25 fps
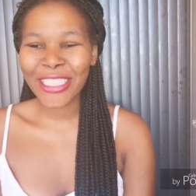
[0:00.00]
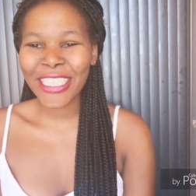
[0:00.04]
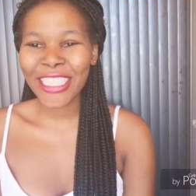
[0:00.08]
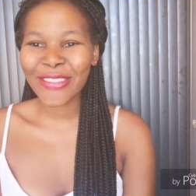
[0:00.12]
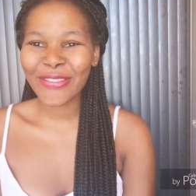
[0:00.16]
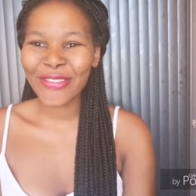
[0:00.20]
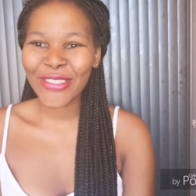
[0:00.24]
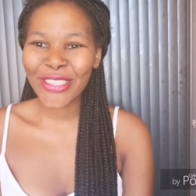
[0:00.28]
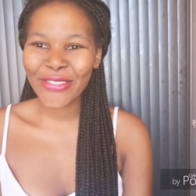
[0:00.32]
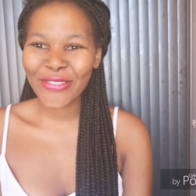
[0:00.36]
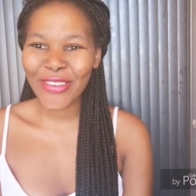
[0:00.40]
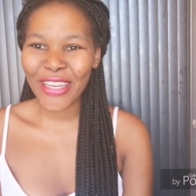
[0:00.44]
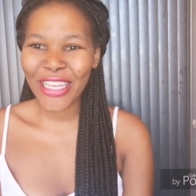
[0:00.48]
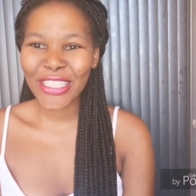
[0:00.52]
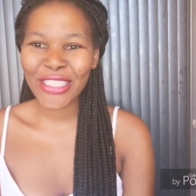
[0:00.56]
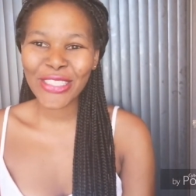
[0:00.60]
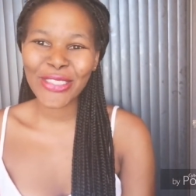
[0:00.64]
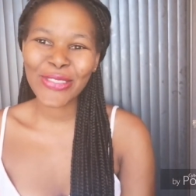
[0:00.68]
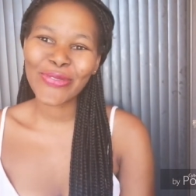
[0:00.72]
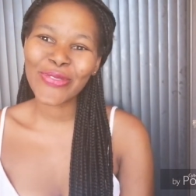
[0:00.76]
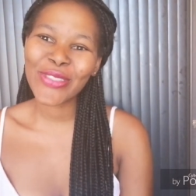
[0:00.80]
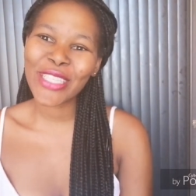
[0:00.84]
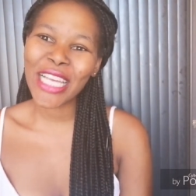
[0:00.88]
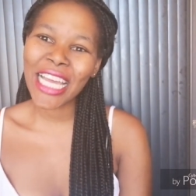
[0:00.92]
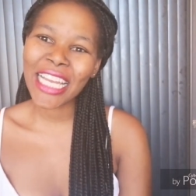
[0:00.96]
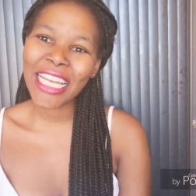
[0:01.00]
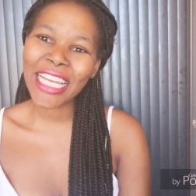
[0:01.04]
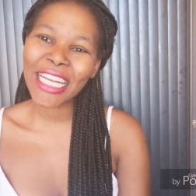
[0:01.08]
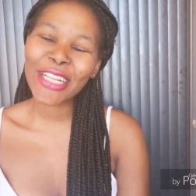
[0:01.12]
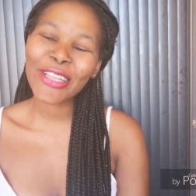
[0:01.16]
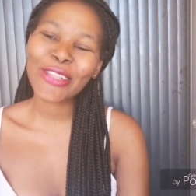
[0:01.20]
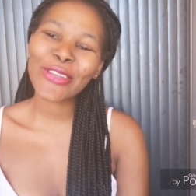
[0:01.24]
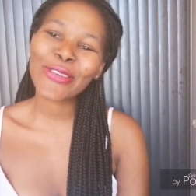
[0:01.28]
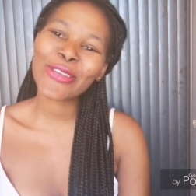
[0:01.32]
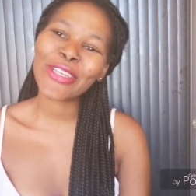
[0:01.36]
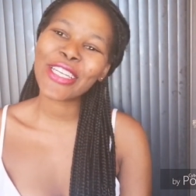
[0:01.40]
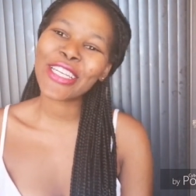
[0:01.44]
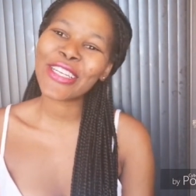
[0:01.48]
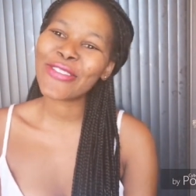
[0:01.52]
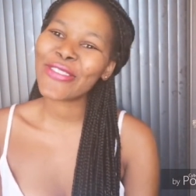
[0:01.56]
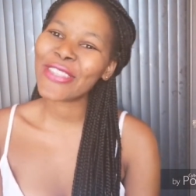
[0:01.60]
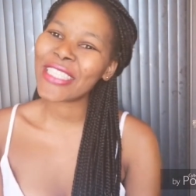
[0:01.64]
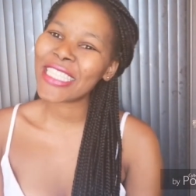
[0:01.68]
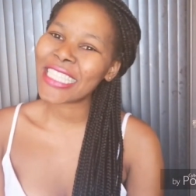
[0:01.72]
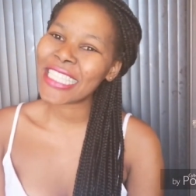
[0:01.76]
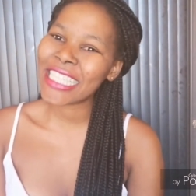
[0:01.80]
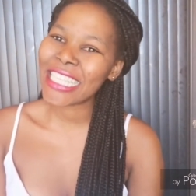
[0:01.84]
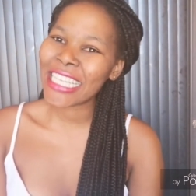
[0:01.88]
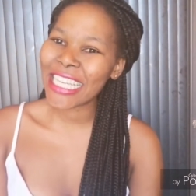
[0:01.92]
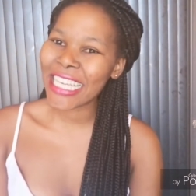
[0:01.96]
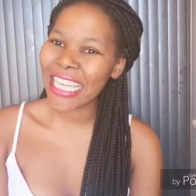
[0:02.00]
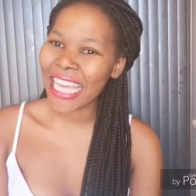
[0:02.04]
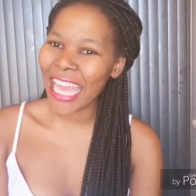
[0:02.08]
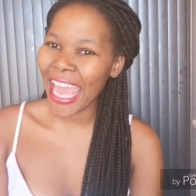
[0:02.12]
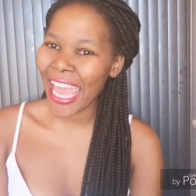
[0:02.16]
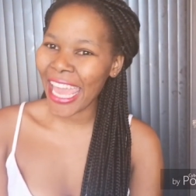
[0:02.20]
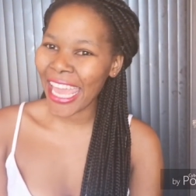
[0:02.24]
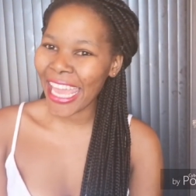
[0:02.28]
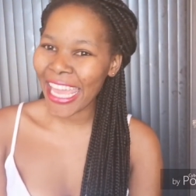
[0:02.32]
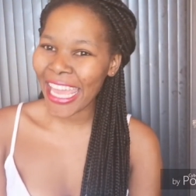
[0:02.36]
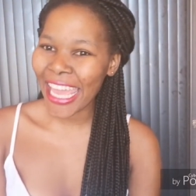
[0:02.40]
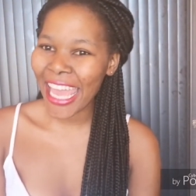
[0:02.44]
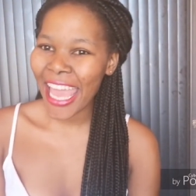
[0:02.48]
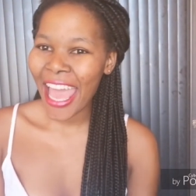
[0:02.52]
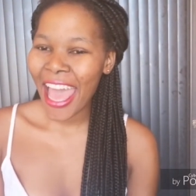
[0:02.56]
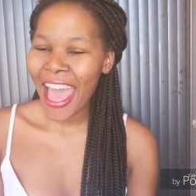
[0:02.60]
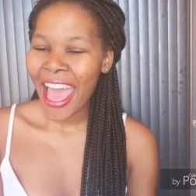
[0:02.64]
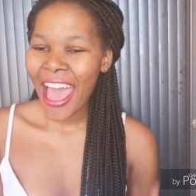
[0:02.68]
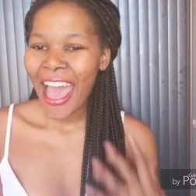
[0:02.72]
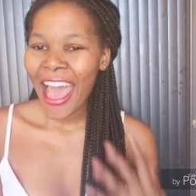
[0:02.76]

welcome to my YouTube channel, Cooking with TK.